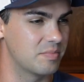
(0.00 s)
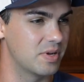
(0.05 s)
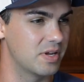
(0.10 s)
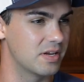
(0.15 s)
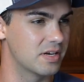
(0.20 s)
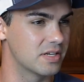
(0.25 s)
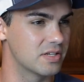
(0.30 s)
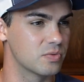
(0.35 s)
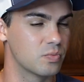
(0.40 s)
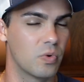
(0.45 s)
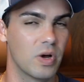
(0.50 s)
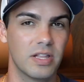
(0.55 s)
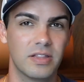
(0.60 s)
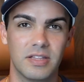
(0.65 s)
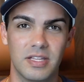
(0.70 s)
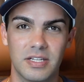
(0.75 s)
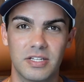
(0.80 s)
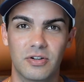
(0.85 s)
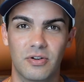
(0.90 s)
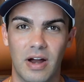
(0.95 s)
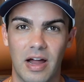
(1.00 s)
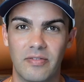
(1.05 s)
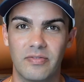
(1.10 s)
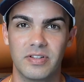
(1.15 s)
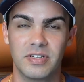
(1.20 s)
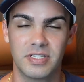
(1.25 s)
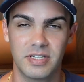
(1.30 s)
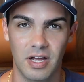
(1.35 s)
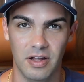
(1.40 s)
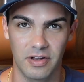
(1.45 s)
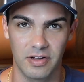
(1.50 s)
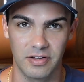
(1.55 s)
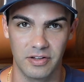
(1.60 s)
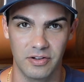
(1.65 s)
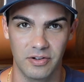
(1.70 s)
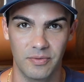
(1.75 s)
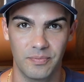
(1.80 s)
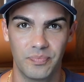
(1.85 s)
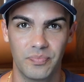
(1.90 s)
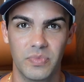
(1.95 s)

Pete, is what this graph is telling you.